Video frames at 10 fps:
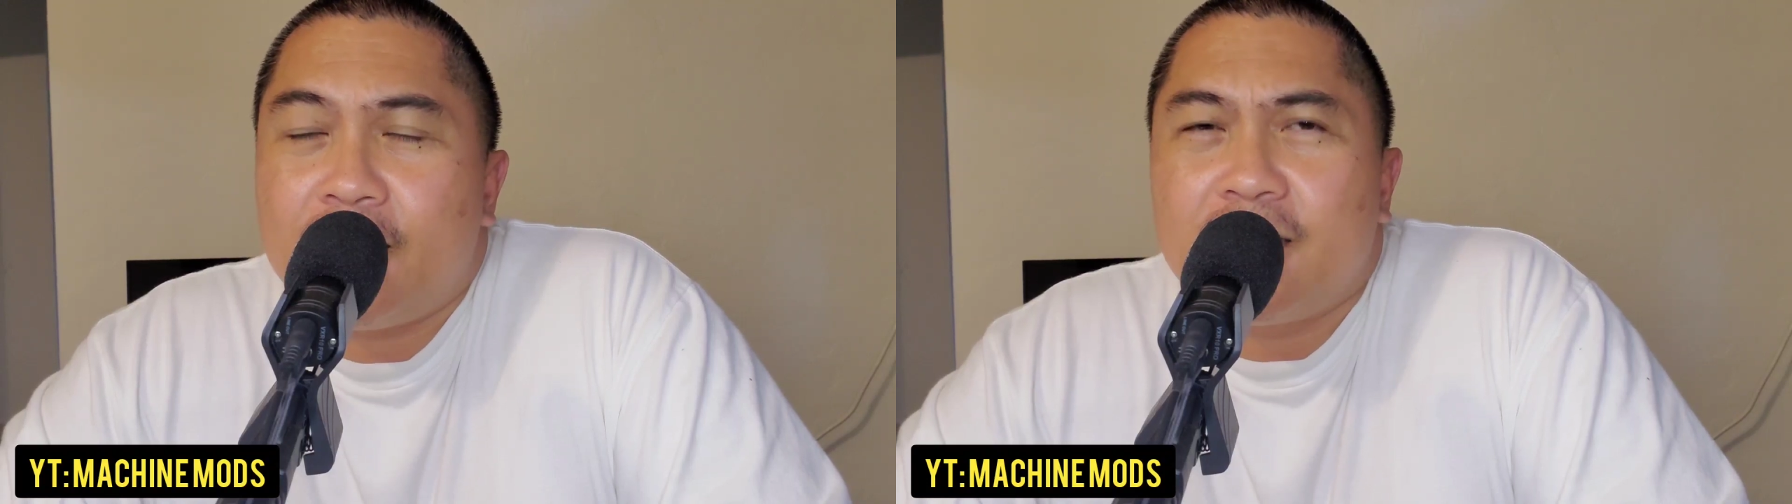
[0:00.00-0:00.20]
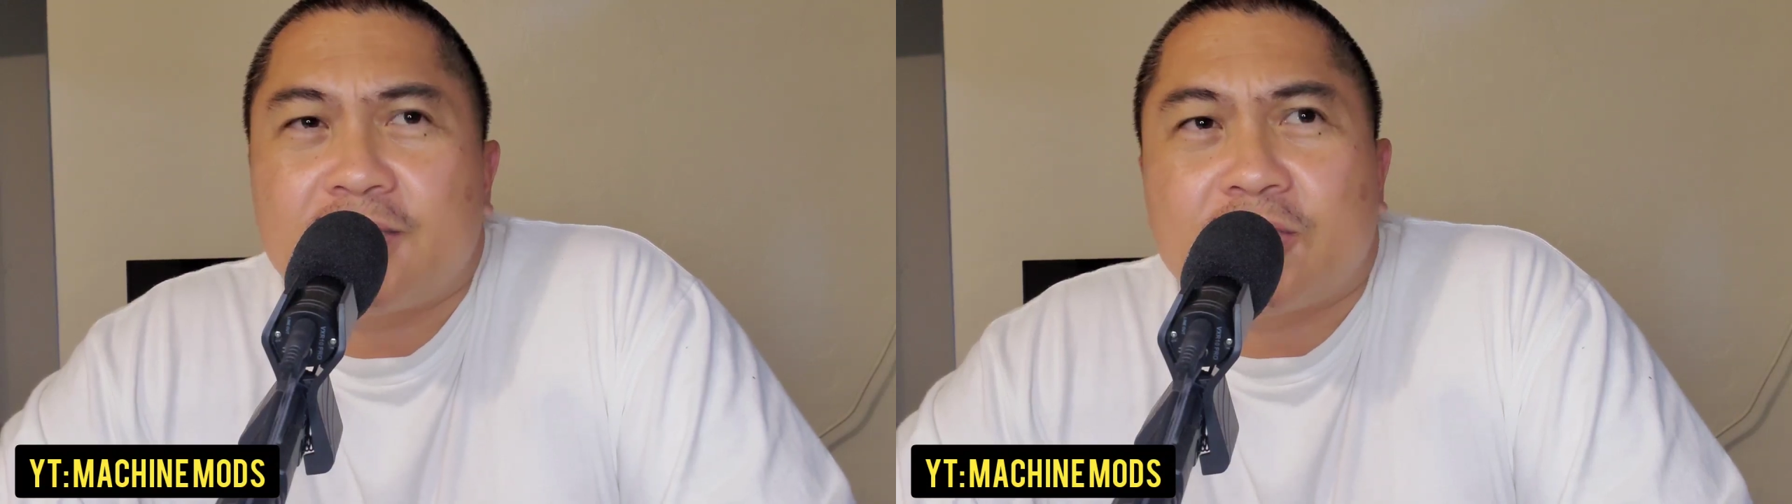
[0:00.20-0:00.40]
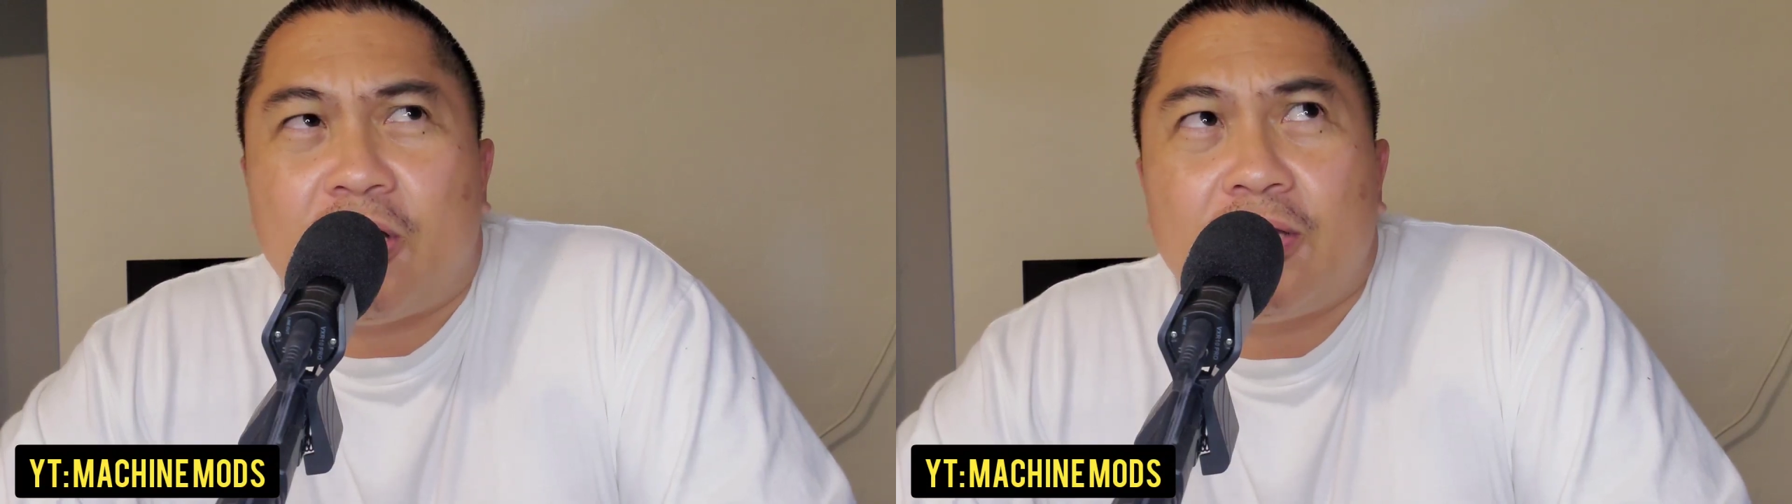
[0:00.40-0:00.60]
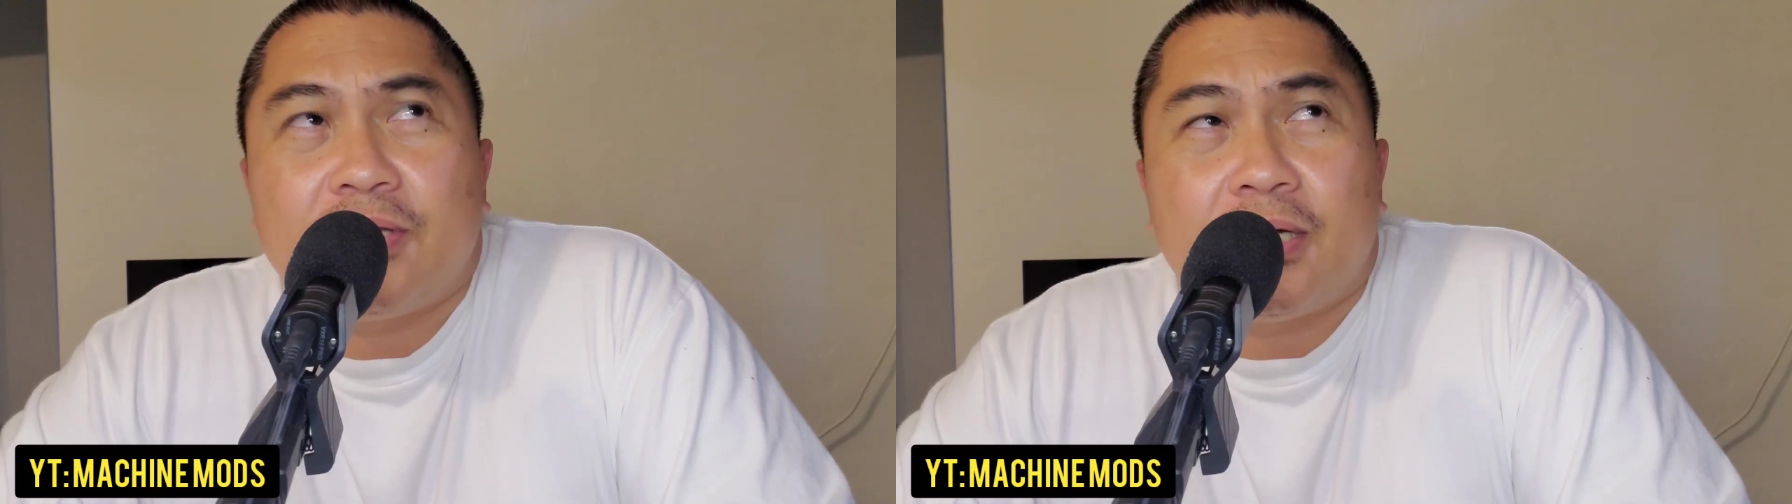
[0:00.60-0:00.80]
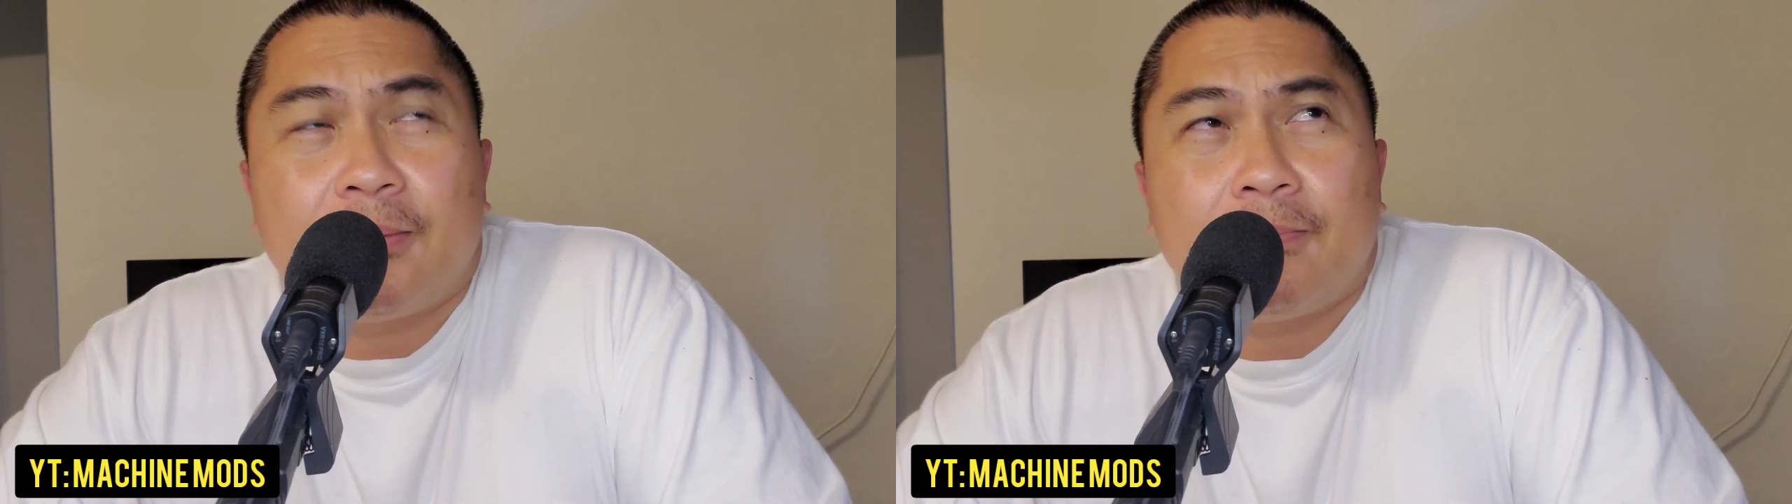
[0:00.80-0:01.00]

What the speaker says: It's called